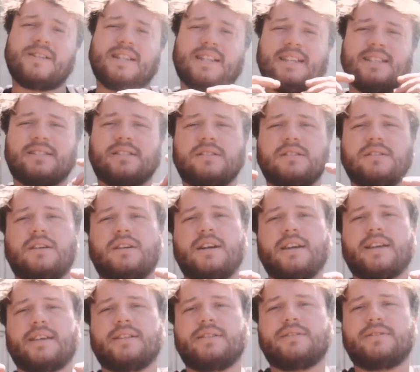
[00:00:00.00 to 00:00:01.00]
Please
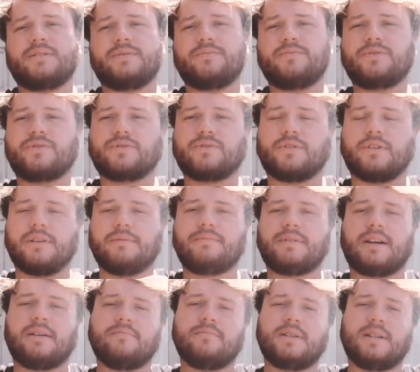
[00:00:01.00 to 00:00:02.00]
like and subscribe
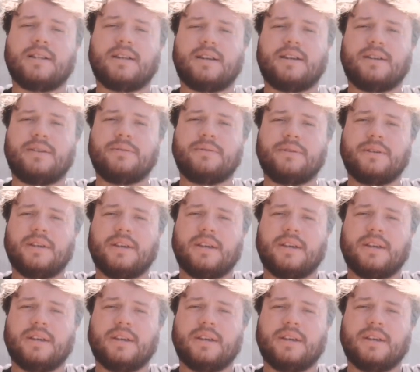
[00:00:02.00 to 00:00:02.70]
down below.